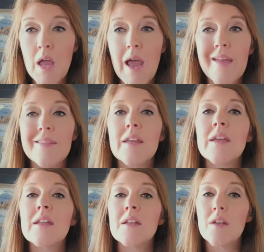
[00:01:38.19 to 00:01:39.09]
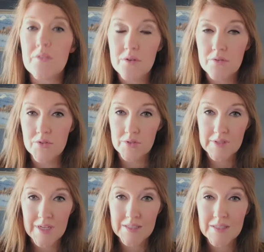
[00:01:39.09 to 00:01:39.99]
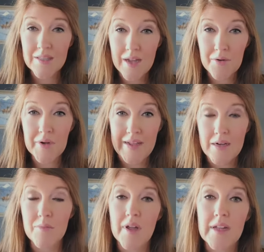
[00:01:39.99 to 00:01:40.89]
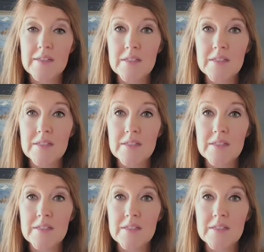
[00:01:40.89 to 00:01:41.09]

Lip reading: And then another crucial test, the thyroid antibodies.